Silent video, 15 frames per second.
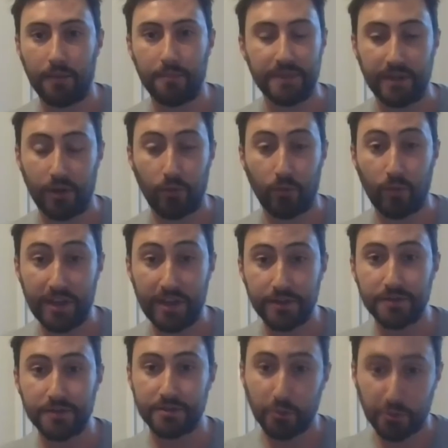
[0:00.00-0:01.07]
you know, we
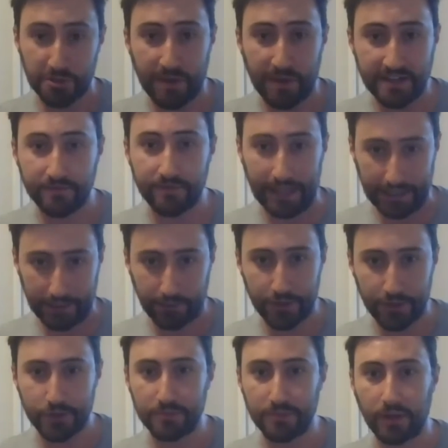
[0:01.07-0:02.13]
use an automated
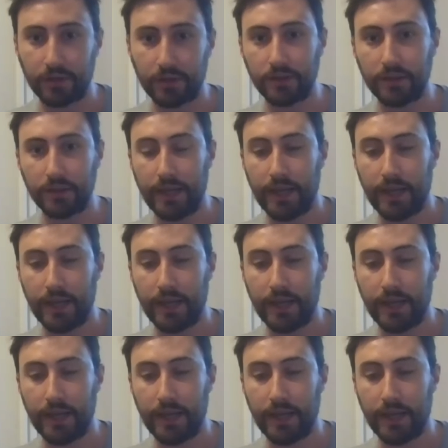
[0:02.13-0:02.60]
valuation model.